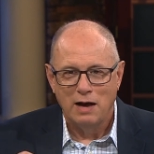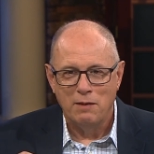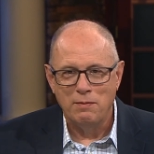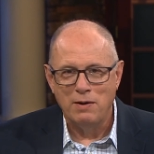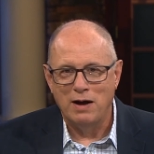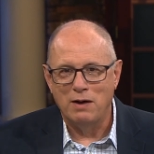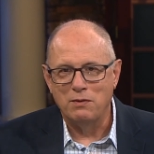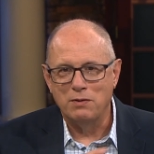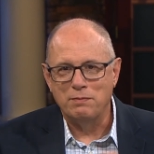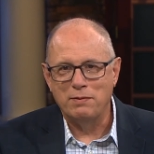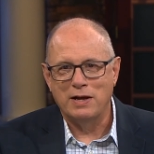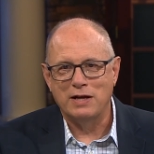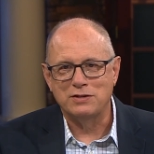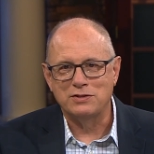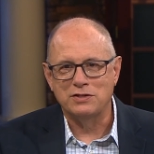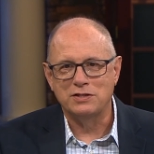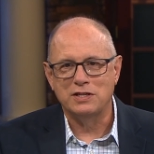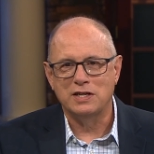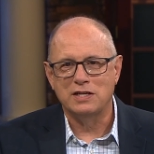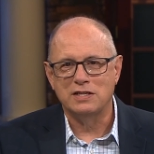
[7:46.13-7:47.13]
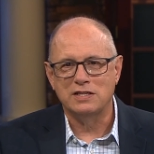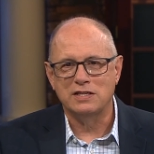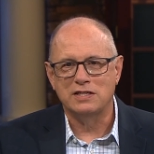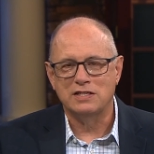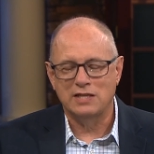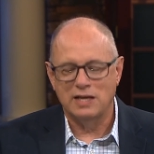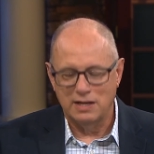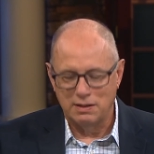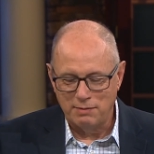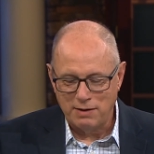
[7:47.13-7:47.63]
about what yeah. Pastor Jay
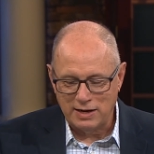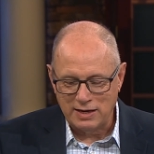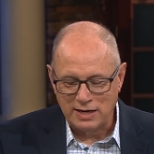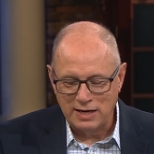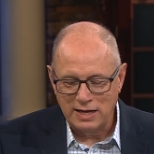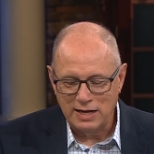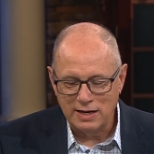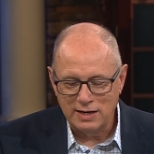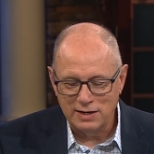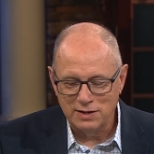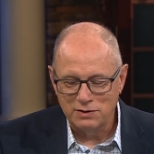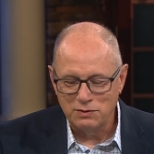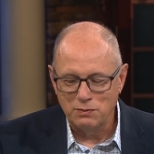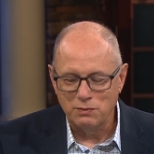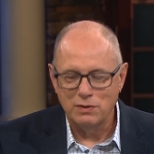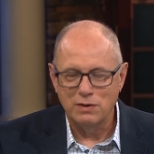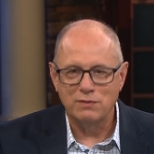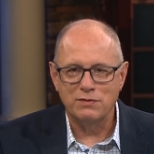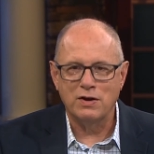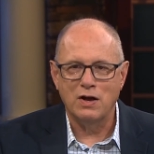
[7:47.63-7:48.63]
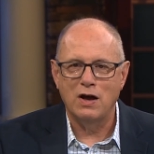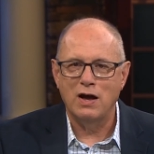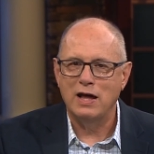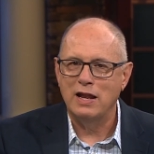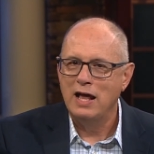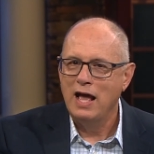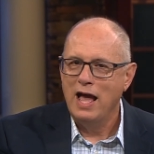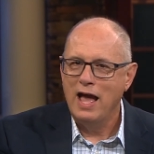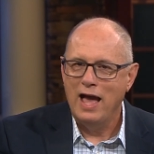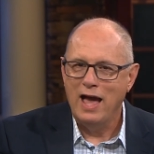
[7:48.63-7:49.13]
just said about getting into the Word of
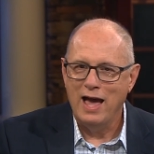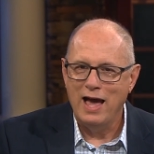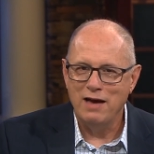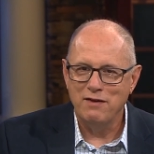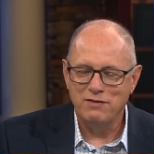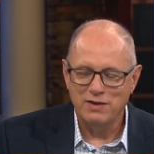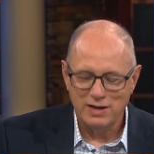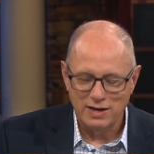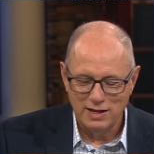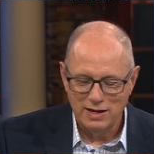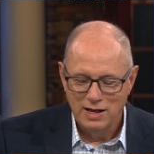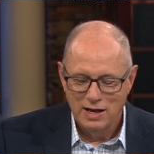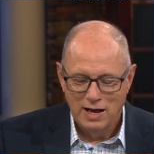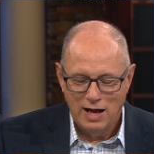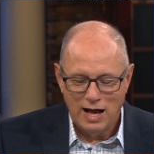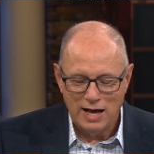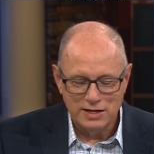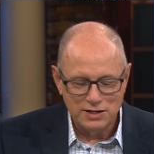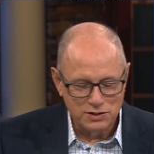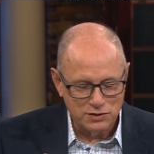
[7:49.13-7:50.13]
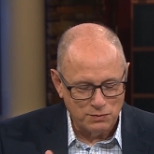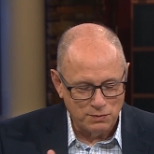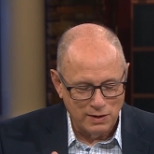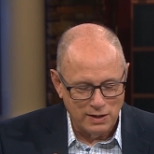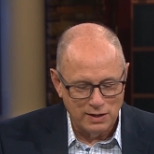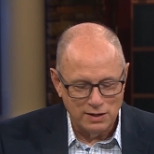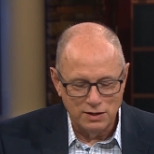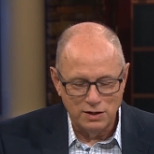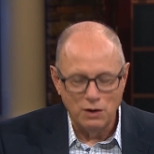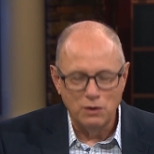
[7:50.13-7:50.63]
God, having it. I just
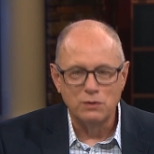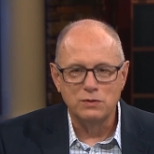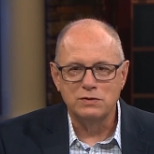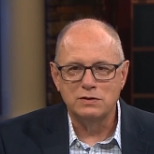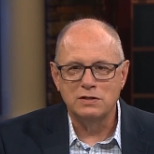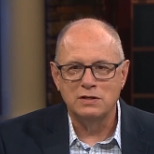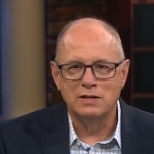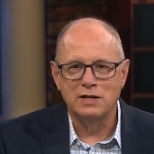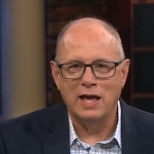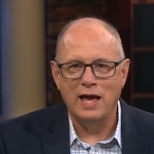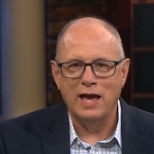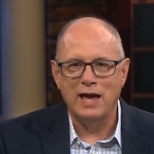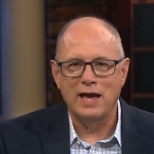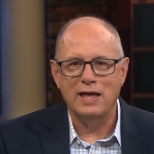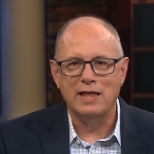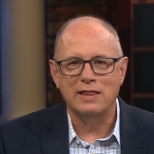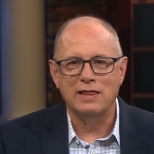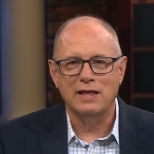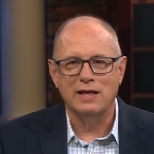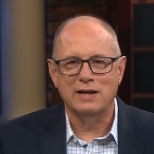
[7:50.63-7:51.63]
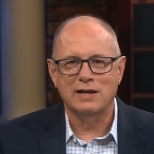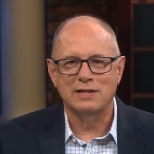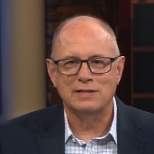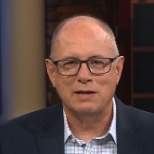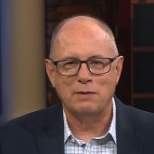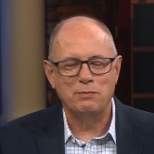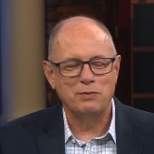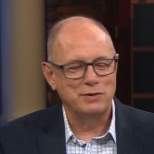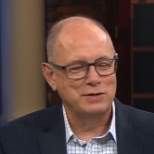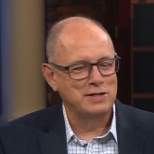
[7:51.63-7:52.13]
read a note today
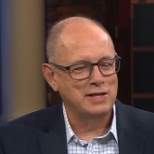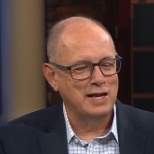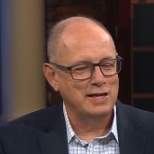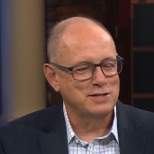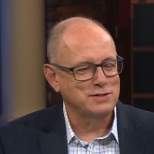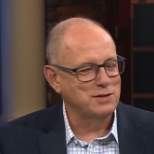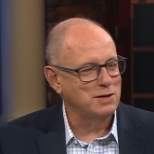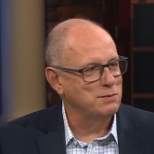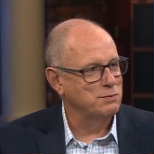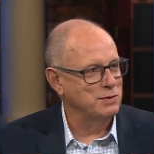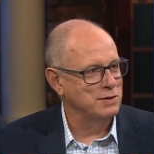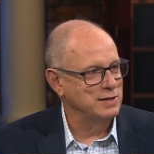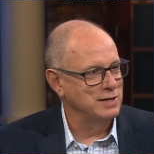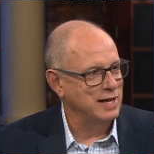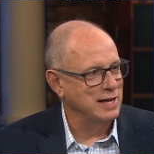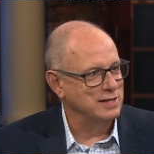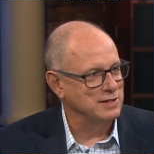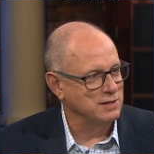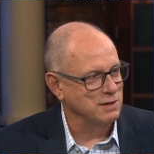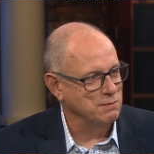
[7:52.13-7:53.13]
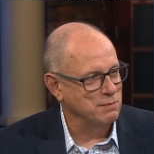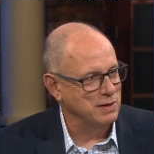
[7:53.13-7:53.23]
because uh, I put dates, started putting dates